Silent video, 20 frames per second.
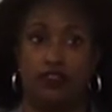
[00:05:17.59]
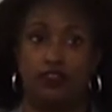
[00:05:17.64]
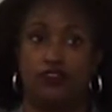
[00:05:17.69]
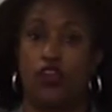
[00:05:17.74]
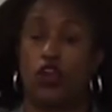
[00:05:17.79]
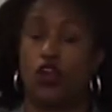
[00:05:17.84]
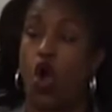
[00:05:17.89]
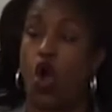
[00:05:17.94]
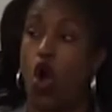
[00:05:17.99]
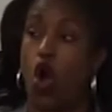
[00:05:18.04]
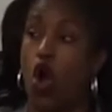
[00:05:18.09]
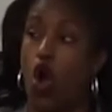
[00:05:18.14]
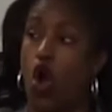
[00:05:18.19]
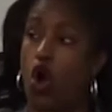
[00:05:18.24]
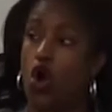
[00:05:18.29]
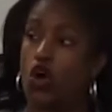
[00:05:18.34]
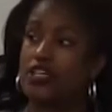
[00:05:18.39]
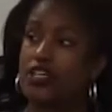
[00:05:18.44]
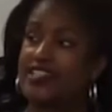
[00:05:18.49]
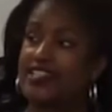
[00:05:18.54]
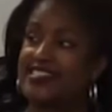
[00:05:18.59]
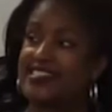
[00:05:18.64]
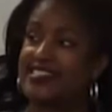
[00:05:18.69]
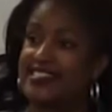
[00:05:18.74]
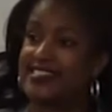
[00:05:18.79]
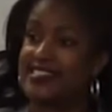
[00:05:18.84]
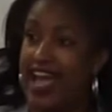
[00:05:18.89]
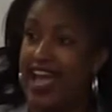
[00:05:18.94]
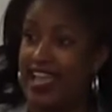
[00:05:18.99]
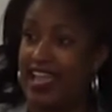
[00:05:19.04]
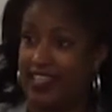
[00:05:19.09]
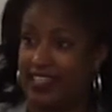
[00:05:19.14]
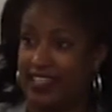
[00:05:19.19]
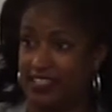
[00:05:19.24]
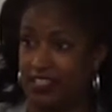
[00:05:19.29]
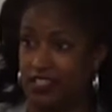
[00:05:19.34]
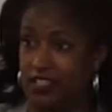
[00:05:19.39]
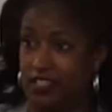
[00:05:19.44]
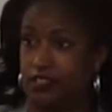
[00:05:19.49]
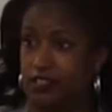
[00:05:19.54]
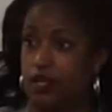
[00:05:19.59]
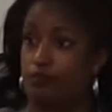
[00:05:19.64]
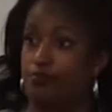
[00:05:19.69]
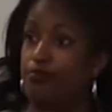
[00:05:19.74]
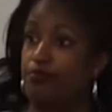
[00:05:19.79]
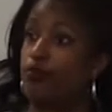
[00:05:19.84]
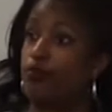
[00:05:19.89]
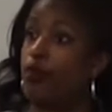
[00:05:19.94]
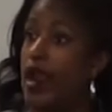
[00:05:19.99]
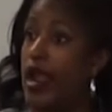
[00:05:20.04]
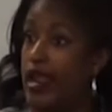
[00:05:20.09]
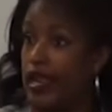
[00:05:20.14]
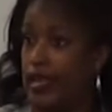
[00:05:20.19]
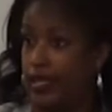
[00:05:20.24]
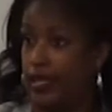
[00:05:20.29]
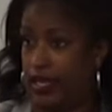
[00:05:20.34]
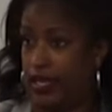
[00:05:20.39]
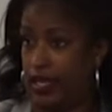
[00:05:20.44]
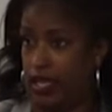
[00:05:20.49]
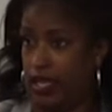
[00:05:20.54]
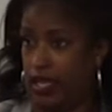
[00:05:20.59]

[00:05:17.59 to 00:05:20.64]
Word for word: They're all silent. They're praying